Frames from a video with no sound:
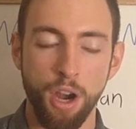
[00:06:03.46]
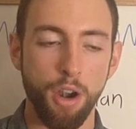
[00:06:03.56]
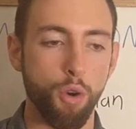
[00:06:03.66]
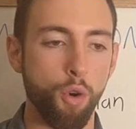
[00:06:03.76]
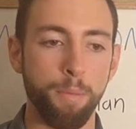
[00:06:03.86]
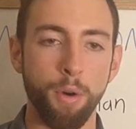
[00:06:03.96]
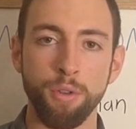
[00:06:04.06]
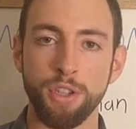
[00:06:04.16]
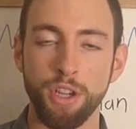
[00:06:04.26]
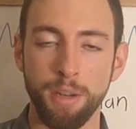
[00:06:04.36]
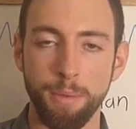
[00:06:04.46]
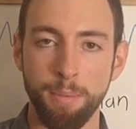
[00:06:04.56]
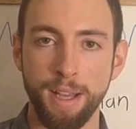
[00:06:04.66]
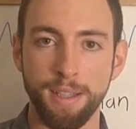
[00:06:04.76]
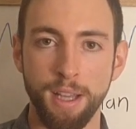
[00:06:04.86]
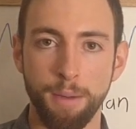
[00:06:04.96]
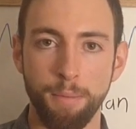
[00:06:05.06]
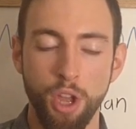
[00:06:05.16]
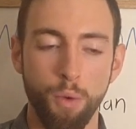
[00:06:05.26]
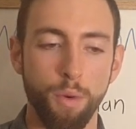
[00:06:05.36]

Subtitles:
Our hormones are going to be messed up.